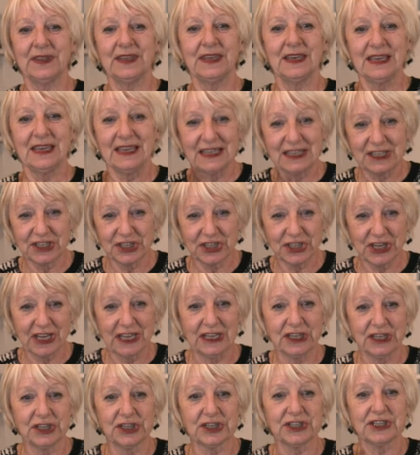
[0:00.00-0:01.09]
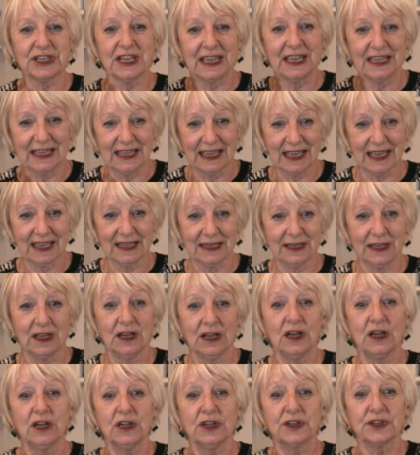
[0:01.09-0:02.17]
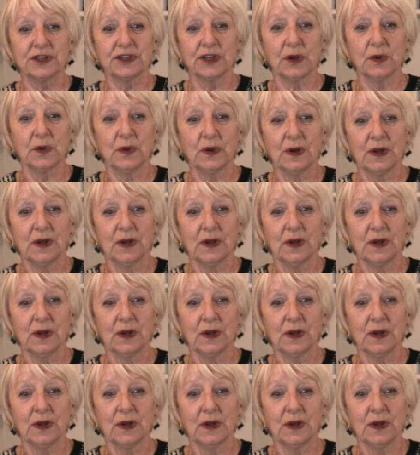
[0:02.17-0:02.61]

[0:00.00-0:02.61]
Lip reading: It changes again. So